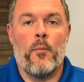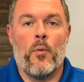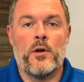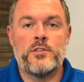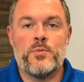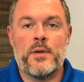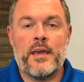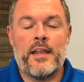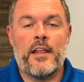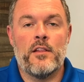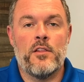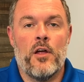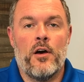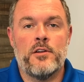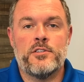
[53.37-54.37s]
Once we get
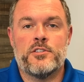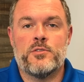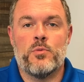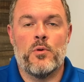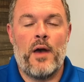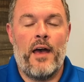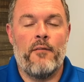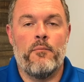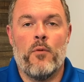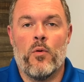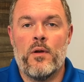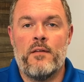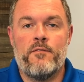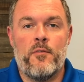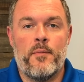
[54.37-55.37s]
it launched, we'll have
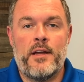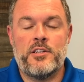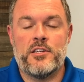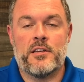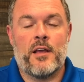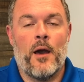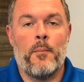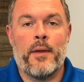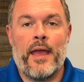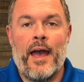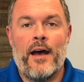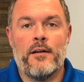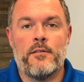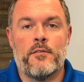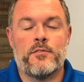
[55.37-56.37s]
more information coming
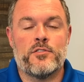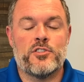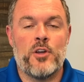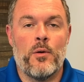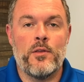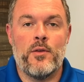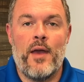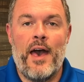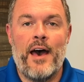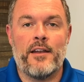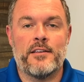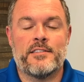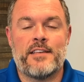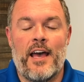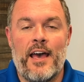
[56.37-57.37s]
out of showing you how
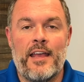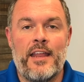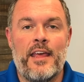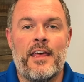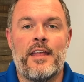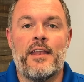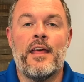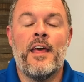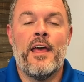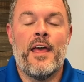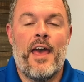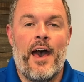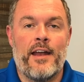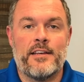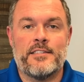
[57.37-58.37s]
to sign in,
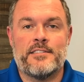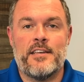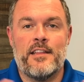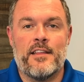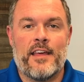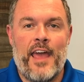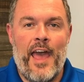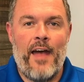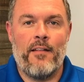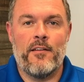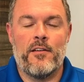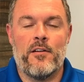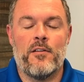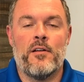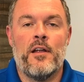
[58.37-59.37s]
how to see the
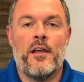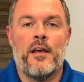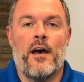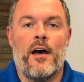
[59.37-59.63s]
calendar,